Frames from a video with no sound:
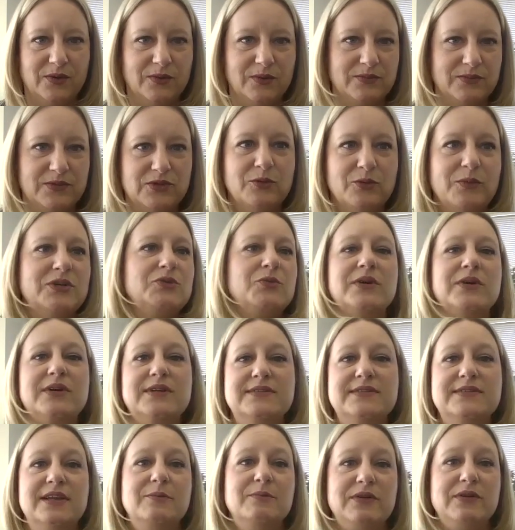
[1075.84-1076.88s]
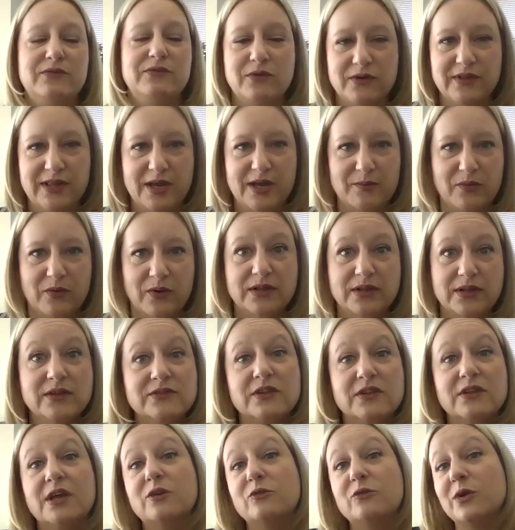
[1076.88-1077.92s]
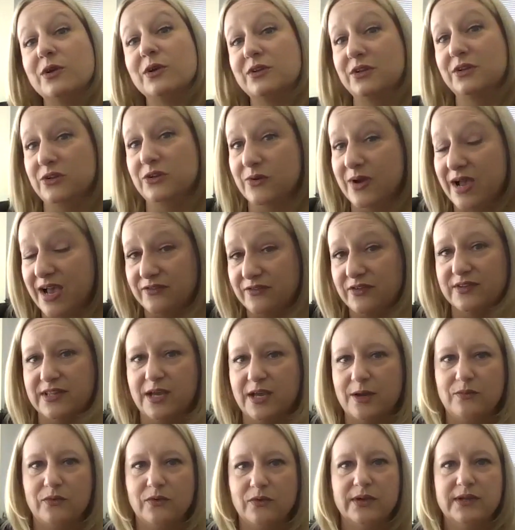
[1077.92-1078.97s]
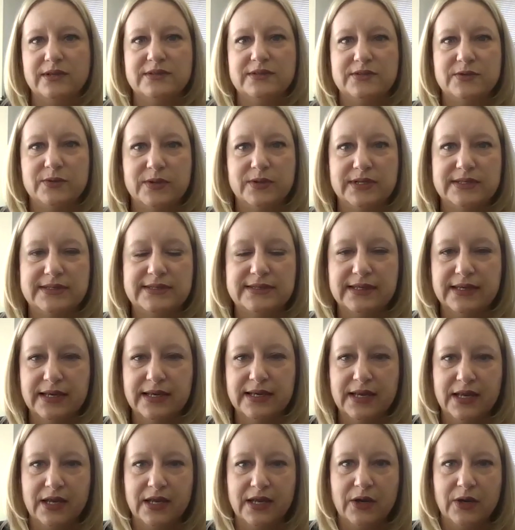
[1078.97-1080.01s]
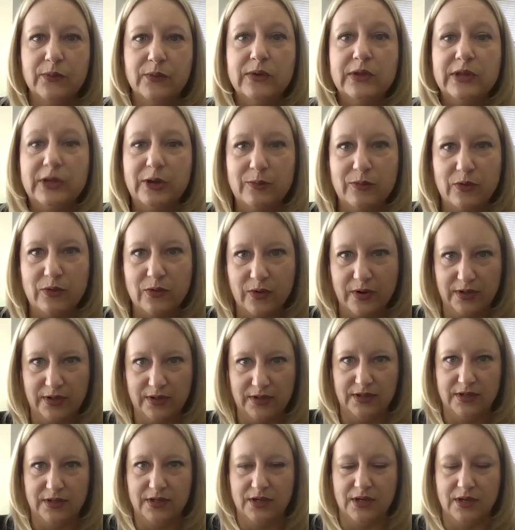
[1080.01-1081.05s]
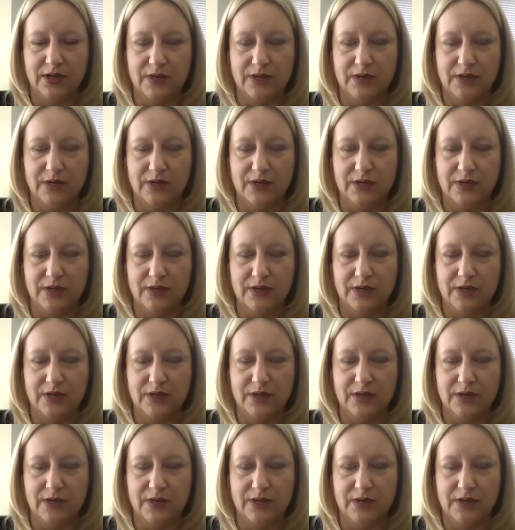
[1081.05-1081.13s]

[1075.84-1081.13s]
so much work is done before that point, and there's a lot of work to do after that point. So that's a really important